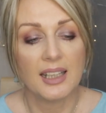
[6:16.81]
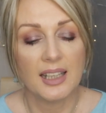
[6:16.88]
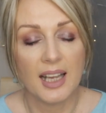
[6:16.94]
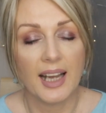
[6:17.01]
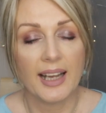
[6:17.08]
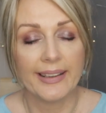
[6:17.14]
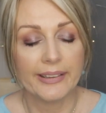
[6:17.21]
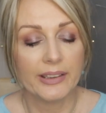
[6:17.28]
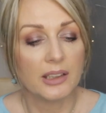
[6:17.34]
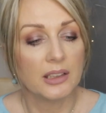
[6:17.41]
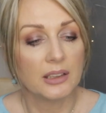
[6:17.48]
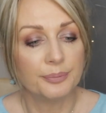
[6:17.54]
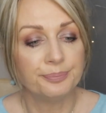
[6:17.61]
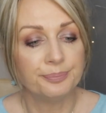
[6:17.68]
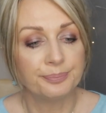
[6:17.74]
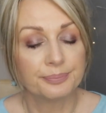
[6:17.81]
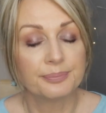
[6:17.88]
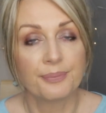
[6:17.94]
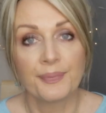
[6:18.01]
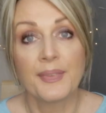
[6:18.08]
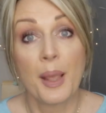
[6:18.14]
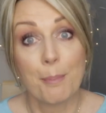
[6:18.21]
like
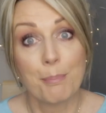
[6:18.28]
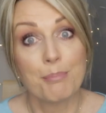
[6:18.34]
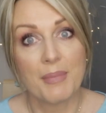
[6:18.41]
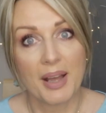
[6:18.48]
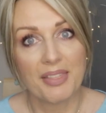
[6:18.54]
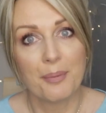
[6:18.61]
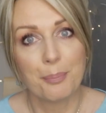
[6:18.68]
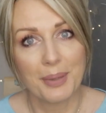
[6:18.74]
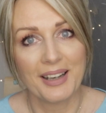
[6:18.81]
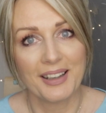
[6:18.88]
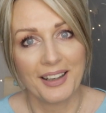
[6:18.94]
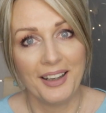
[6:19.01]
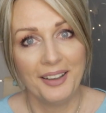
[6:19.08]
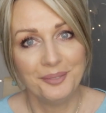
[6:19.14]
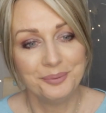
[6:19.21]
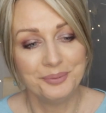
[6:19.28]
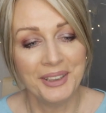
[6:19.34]
Mother Packer.